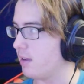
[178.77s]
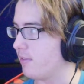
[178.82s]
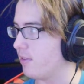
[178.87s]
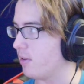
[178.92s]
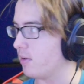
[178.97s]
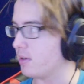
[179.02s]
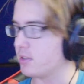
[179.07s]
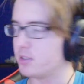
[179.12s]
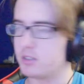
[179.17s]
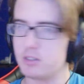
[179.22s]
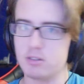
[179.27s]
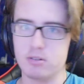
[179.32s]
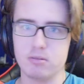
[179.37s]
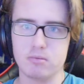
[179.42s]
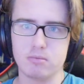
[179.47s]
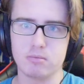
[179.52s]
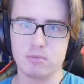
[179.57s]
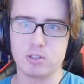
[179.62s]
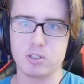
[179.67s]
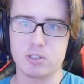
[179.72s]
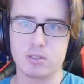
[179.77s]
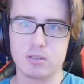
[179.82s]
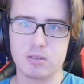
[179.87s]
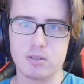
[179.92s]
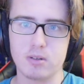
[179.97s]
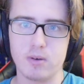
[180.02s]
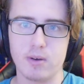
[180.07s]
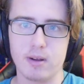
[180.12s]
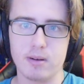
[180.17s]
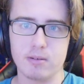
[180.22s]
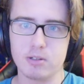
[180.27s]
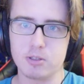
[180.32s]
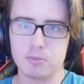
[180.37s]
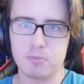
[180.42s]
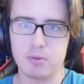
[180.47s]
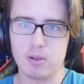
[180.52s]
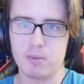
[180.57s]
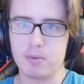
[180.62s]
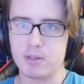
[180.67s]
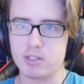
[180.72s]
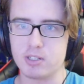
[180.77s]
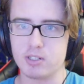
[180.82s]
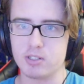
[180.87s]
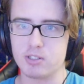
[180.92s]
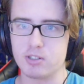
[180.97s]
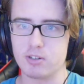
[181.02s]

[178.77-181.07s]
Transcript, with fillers: if you want to, just go ahead and just pull up onto the